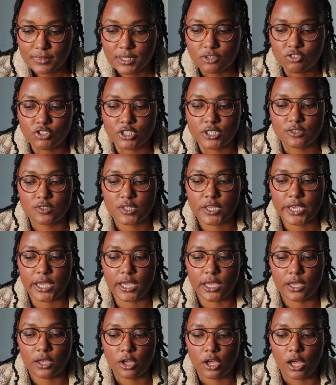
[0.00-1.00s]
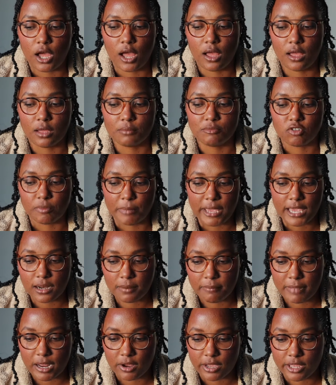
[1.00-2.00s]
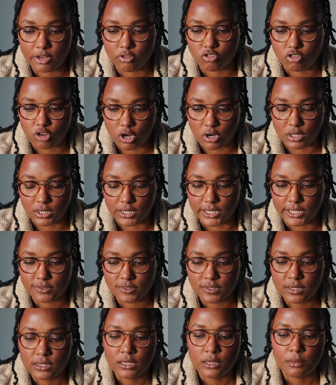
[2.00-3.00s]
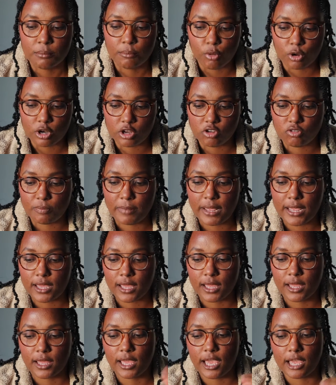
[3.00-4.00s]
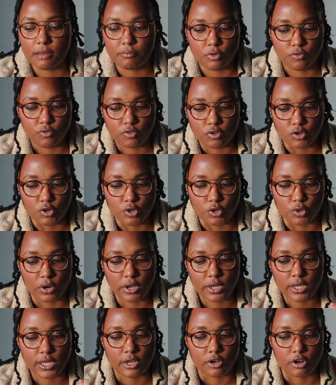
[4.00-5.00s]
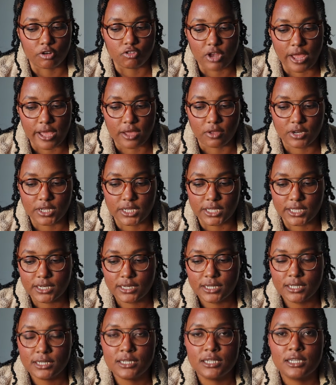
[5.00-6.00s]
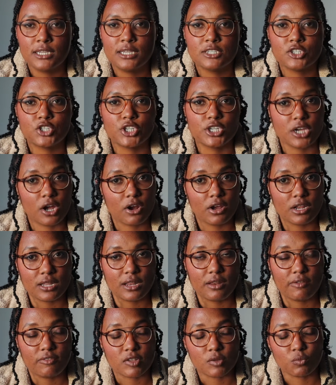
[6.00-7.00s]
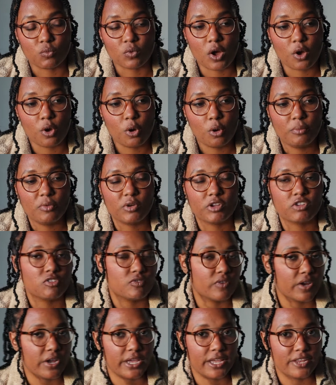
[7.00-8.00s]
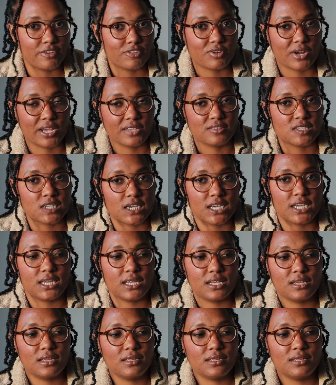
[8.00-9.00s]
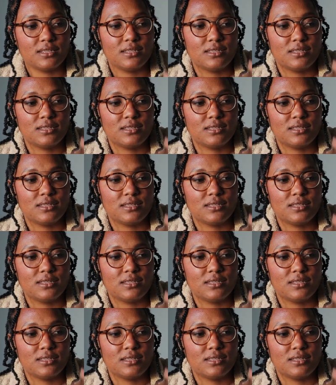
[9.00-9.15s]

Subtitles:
She's a Jamaican-American journalist, born in Jamaica and moved to New York in her childhood. She currently lives in Rome, which is very interesting